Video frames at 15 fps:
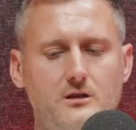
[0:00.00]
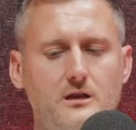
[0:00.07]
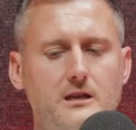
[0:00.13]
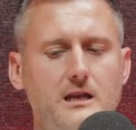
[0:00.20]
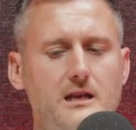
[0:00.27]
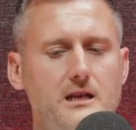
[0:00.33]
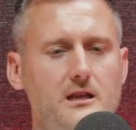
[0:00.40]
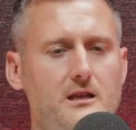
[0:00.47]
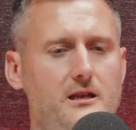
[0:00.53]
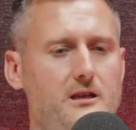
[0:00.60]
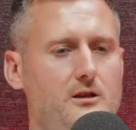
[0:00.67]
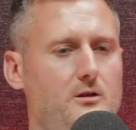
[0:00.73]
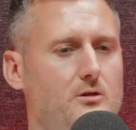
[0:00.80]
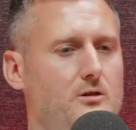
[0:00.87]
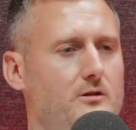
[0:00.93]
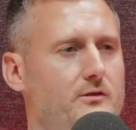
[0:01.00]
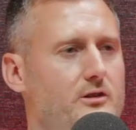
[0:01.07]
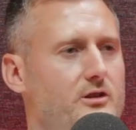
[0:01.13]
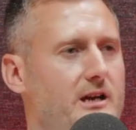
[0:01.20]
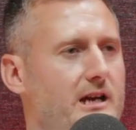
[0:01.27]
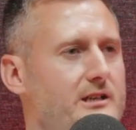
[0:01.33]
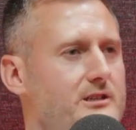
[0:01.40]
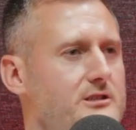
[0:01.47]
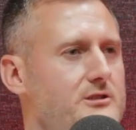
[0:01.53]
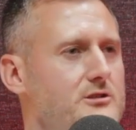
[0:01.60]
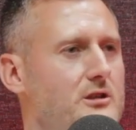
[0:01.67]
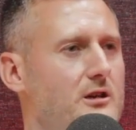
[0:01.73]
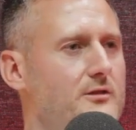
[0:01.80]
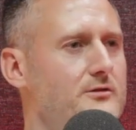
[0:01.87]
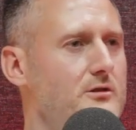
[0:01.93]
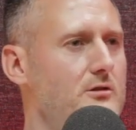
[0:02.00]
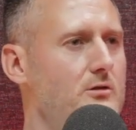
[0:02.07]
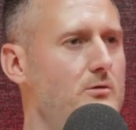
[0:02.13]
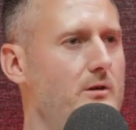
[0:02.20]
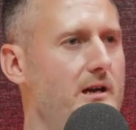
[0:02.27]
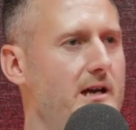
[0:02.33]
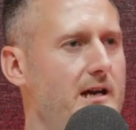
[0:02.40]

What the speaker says: get any like the law of attraction stuffs and all that?